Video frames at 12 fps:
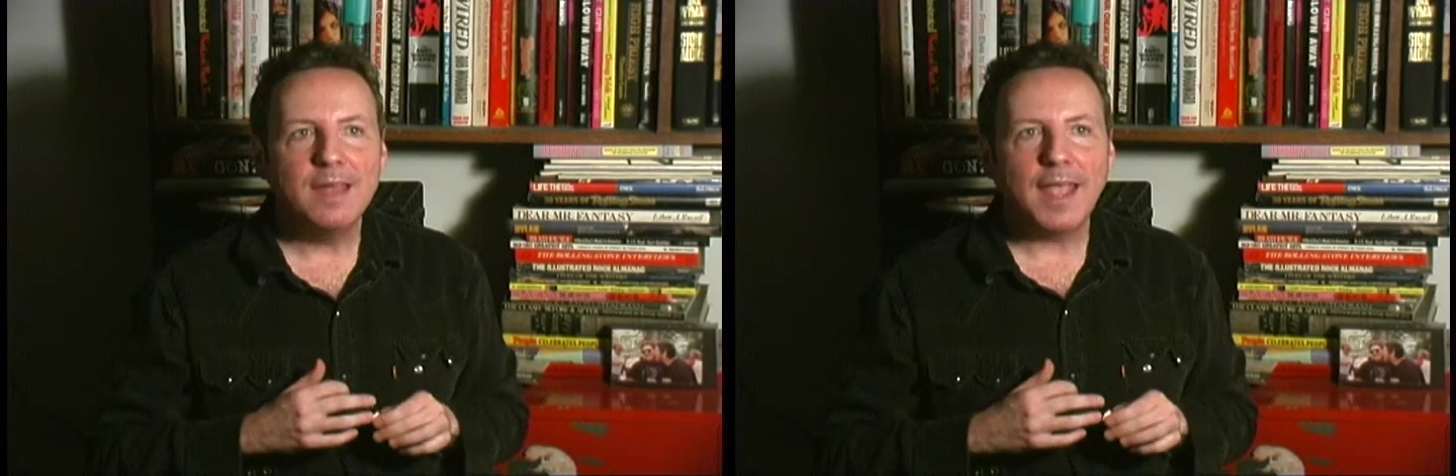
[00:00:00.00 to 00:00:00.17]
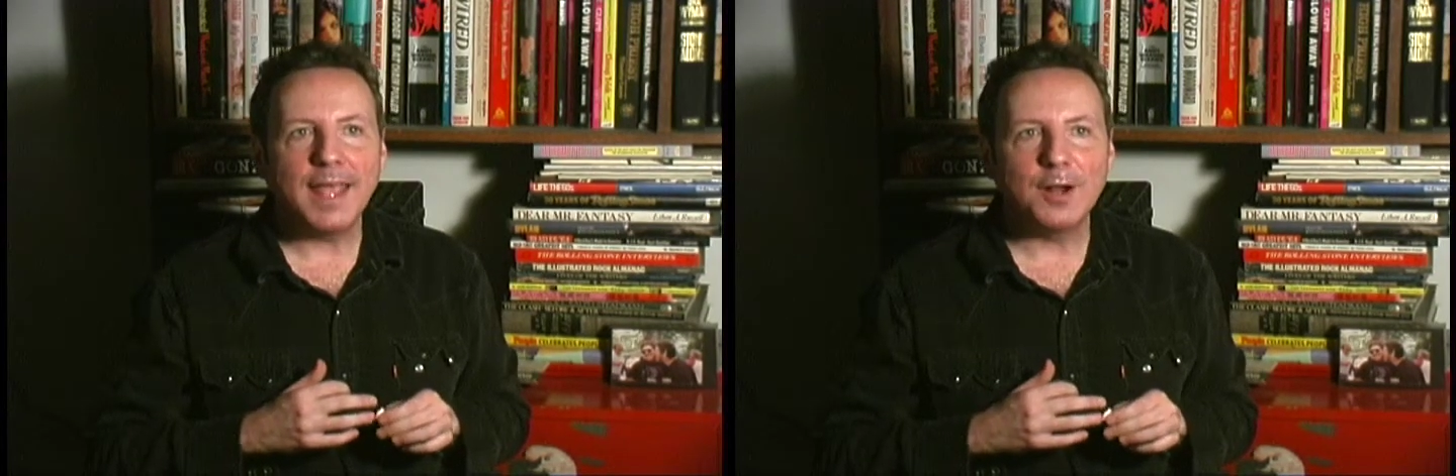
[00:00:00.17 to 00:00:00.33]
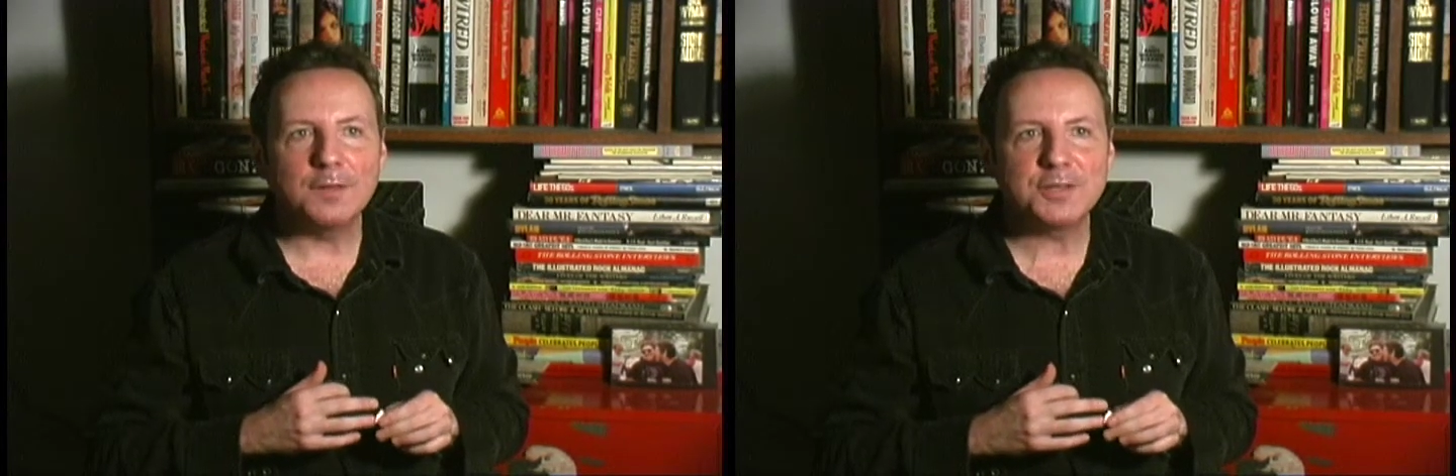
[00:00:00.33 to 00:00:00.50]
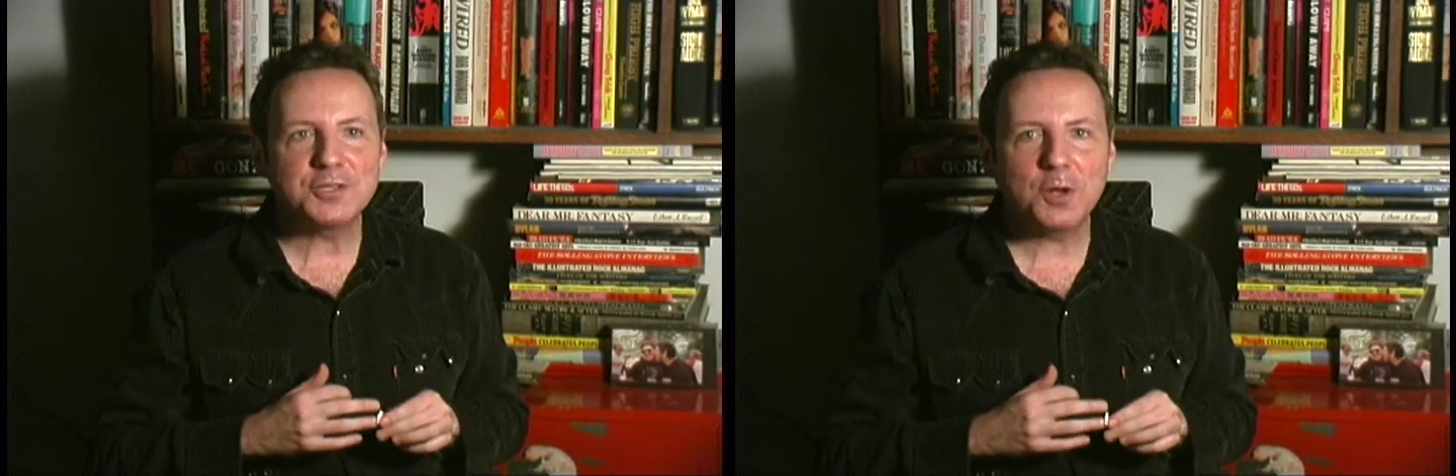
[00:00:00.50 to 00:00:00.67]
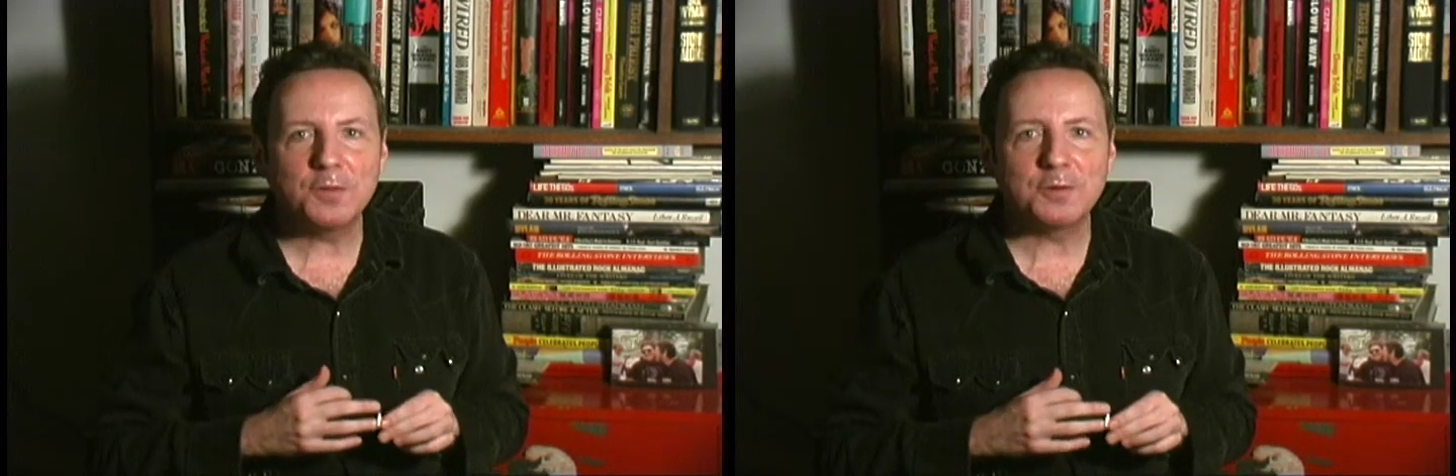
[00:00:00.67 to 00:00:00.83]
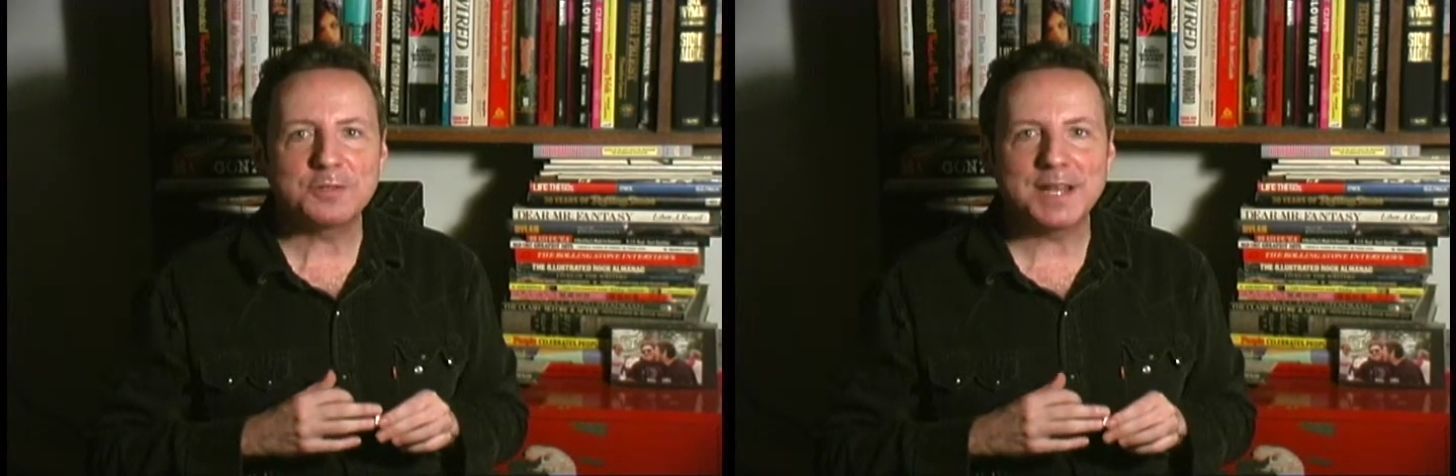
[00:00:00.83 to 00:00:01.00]
and on the show
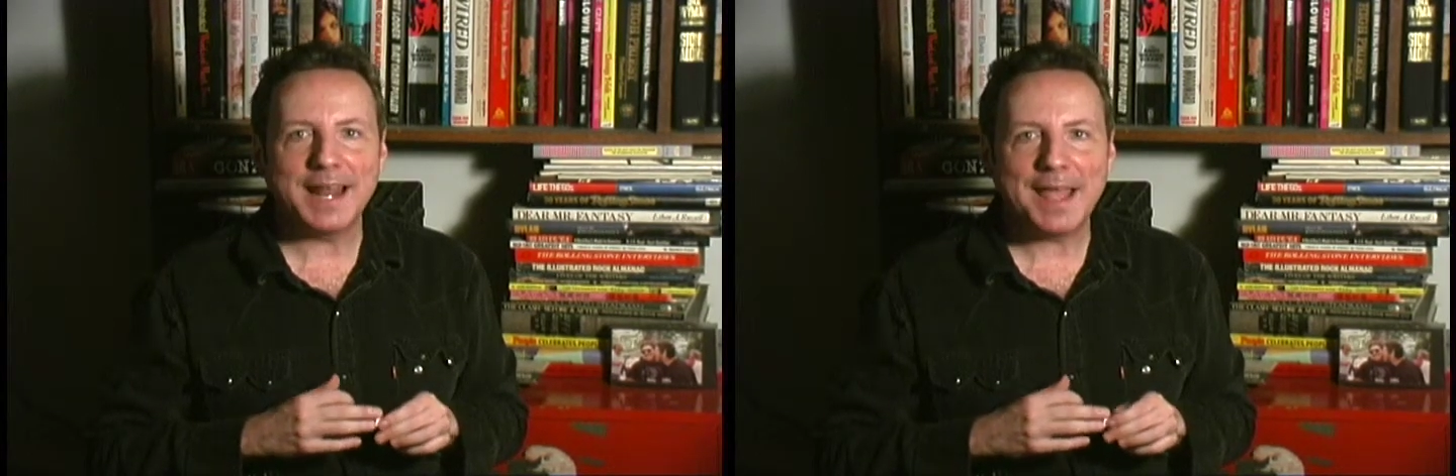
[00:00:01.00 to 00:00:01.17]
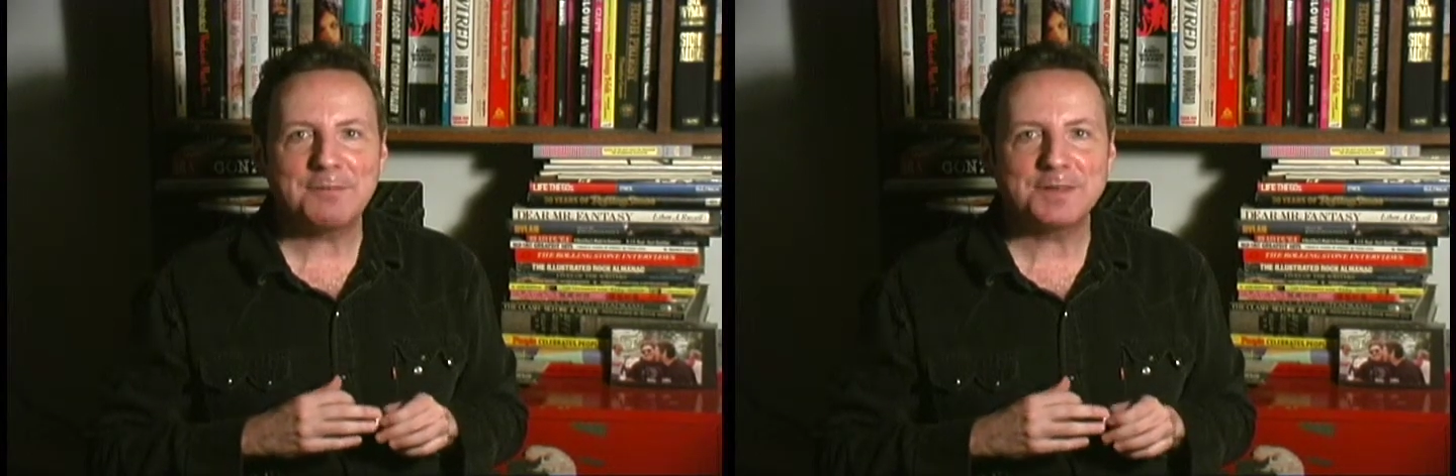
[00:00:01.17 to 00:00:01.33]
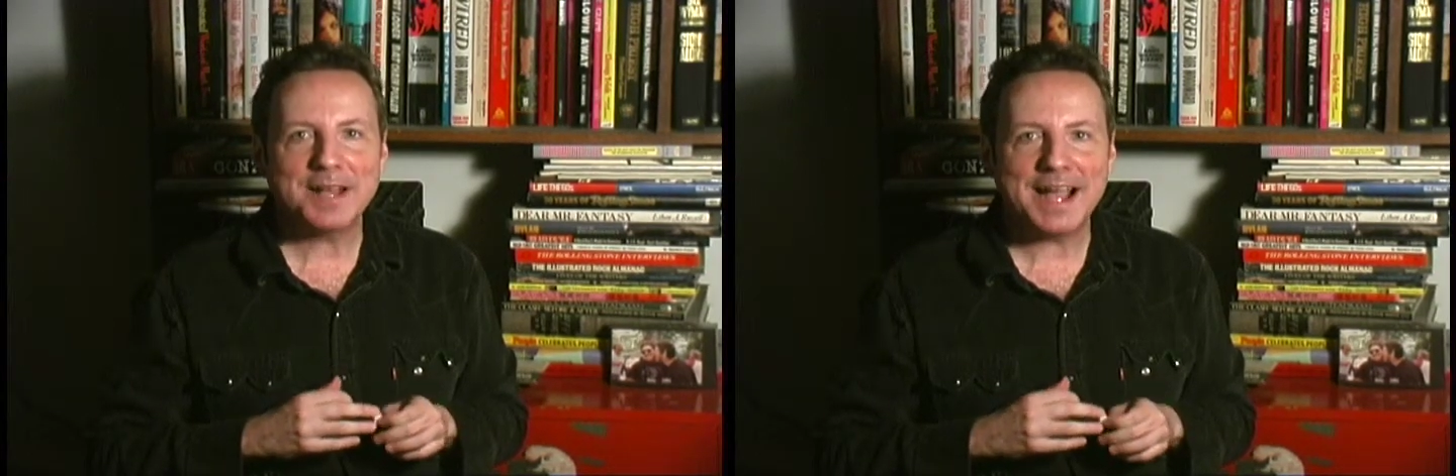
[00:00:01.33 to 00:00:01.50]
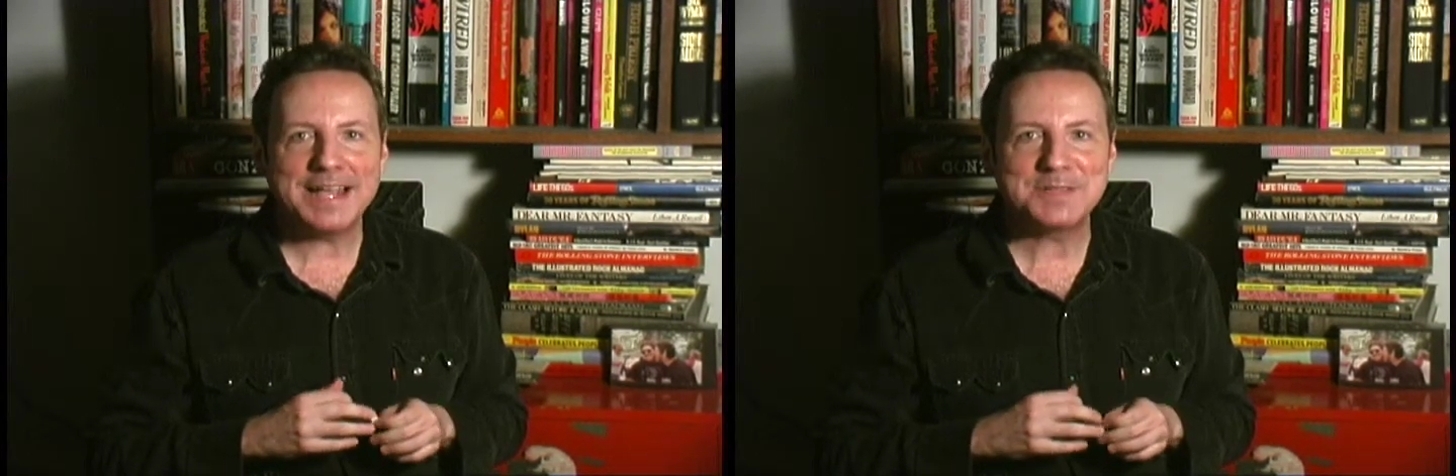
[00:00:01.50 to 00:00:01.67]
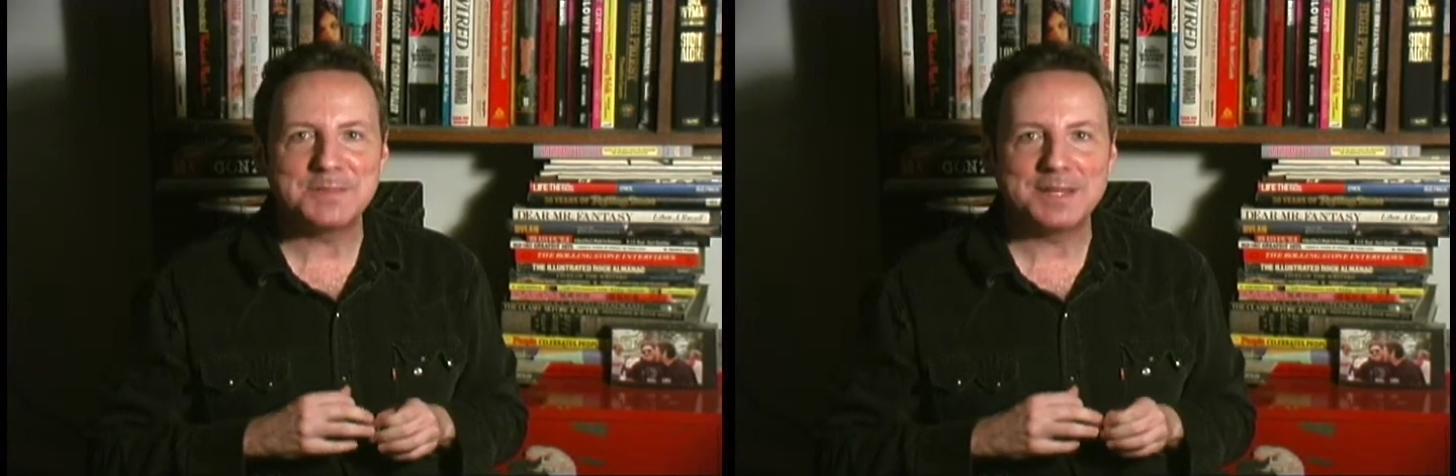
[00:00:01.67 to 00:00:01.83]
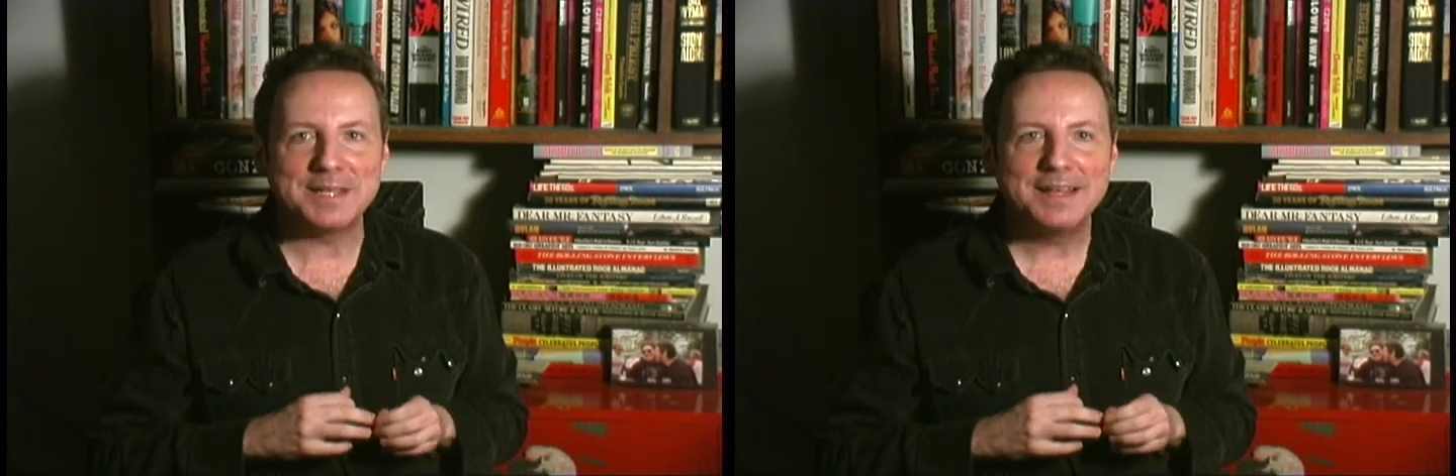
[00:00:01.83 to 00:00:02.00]
there was an advertisement